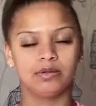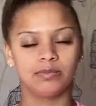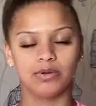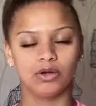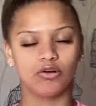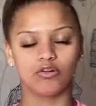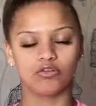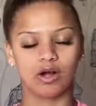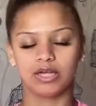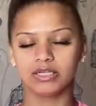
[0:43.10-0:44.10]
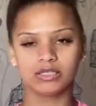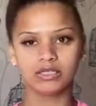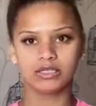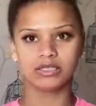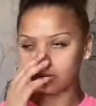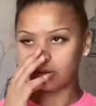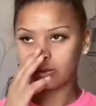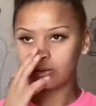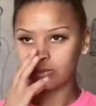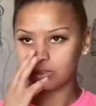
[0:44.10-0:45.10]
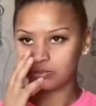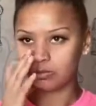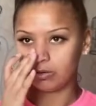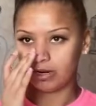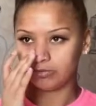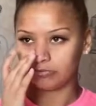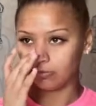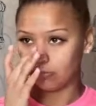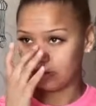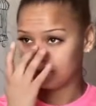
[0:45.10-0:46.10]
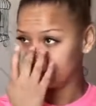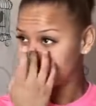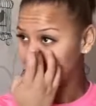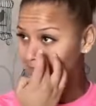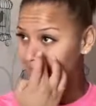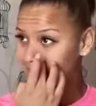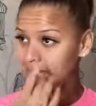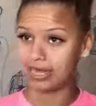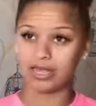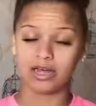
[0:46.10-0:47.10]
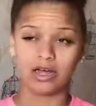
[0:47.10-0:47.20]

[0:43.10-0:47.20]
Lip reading: But Christ. Got a call this morning from work just to say